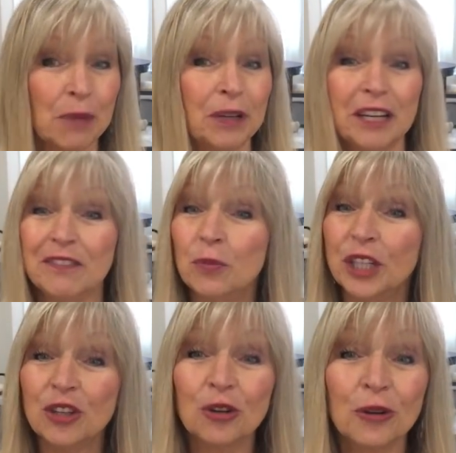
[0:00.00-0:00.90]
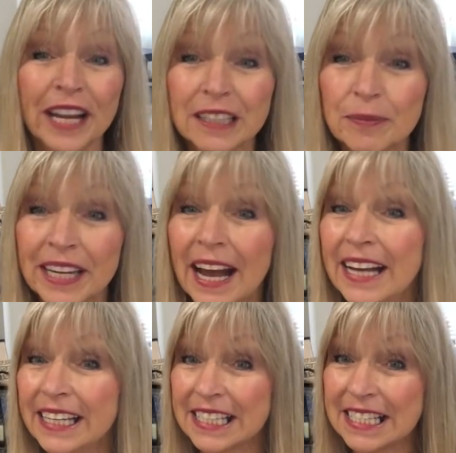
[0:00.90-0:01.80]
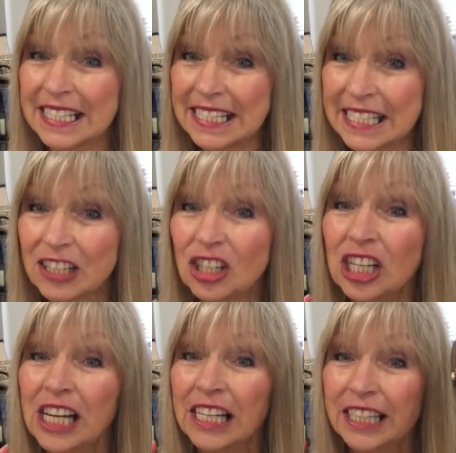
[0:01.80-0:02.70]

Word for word: but even when you correct me, I can still